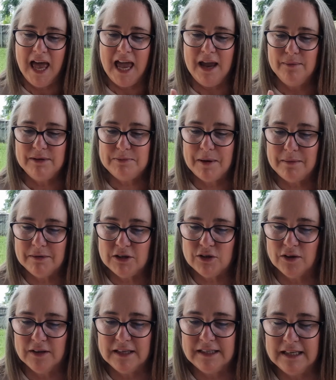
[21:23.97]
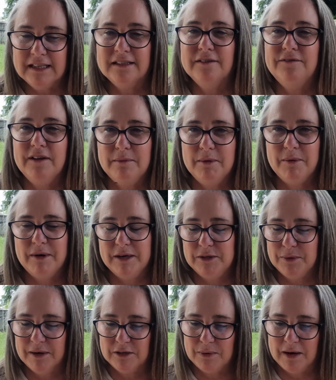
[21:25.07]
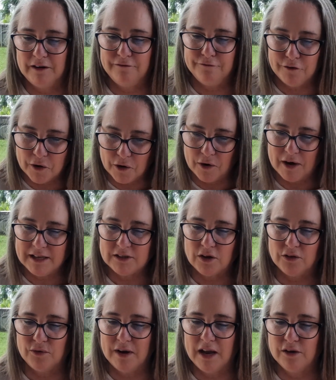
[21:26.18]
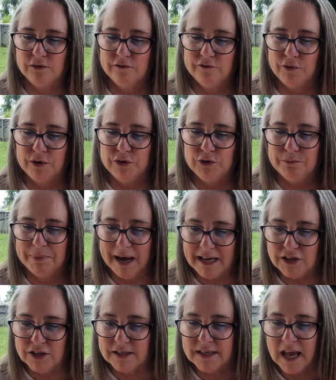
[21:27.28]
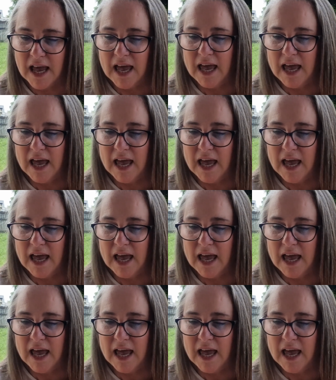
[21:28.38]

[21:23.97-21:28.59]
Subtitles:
It was published on the 6th of February 2024. It's got 342 pages.